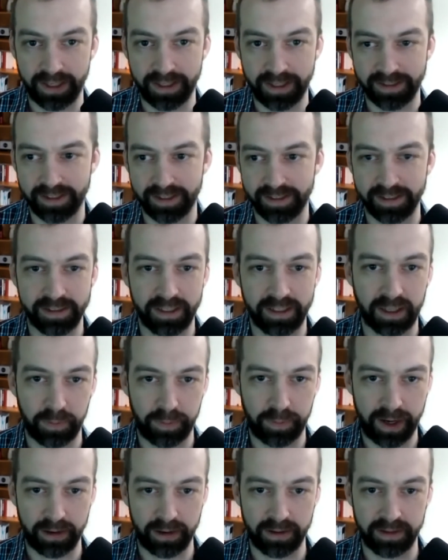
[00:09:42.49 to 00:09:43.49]
He says it's like a
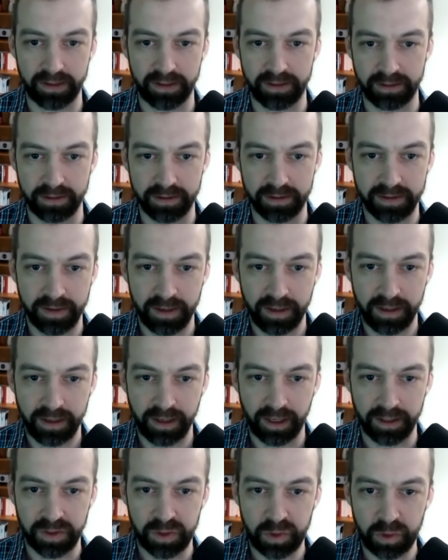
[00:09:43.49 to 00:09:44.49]
pair of scissors.
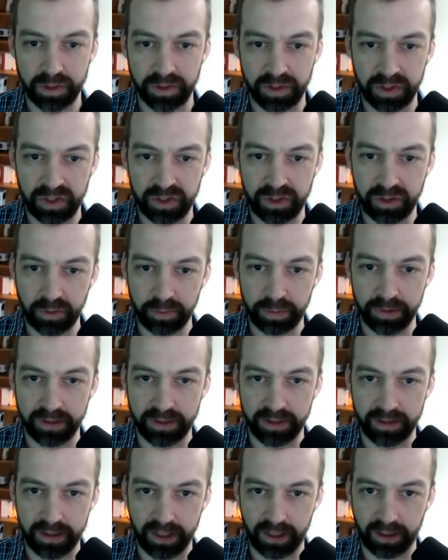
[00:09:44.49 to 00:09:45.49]
It's sort of stupid to
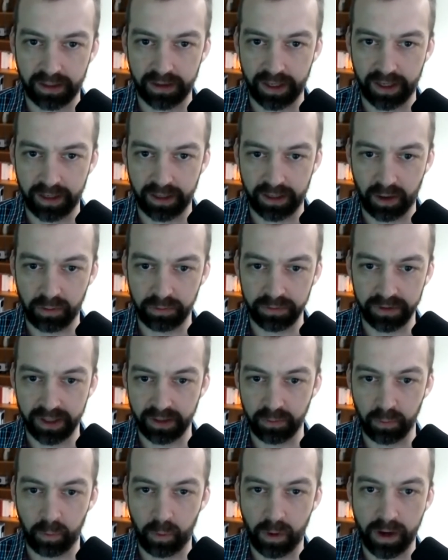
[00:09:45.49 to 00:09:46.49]
think that only
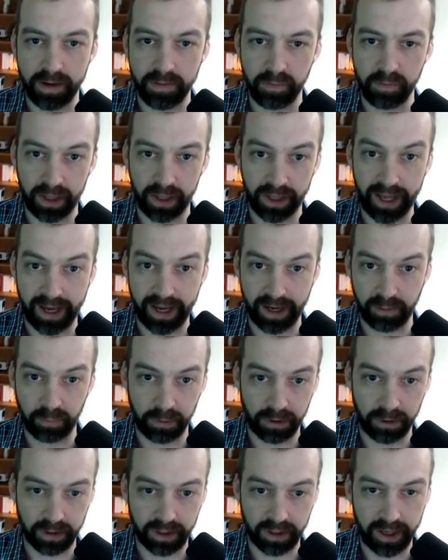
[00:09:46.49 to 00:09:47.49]
one blade
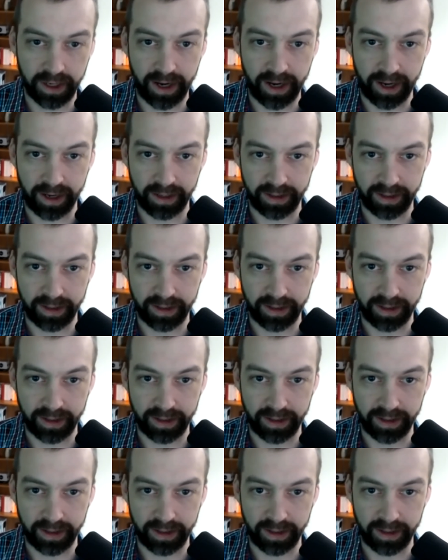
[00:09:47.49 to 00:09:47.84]
will cut.